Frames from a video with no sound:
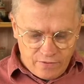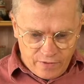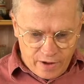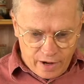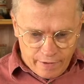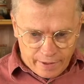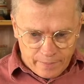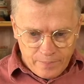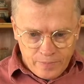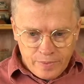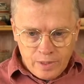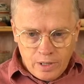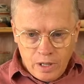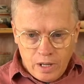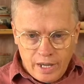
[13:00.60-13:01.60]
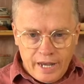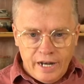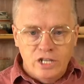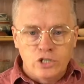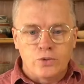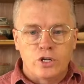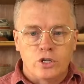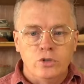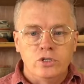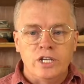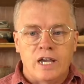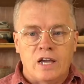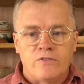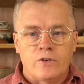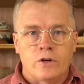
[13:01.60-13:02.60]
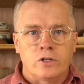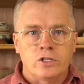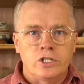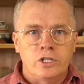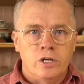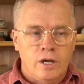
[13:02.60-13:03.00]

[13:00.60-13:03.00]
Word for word: firing, uh, it is reducing it first.